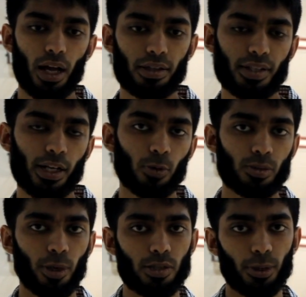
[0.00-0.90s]
The second
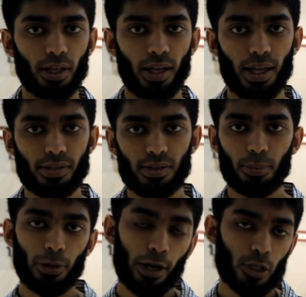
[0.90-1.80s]
responsibility is the
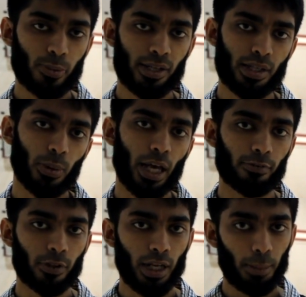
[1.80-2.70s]
prayer space that we
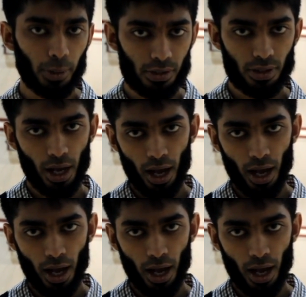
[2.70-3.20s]
have on campus.